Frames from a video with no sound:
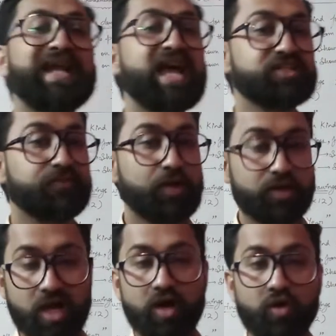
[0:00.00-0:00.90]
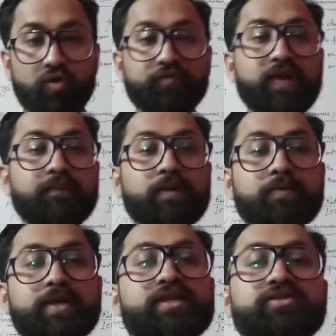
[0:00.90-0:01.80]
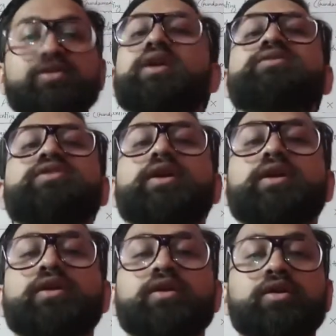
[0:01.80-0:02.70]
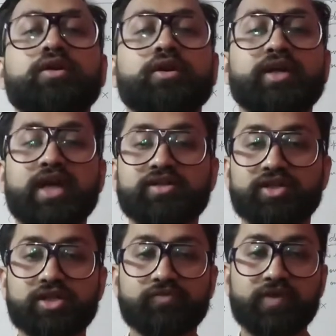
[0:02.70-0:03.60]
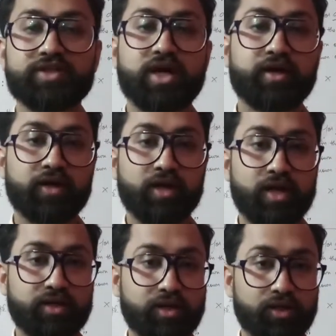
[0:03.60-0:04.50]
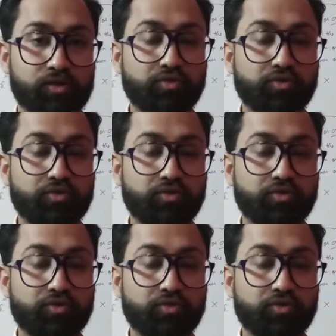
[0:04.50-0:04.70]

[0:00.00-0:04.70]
as for now, we will be discussing cases which are related to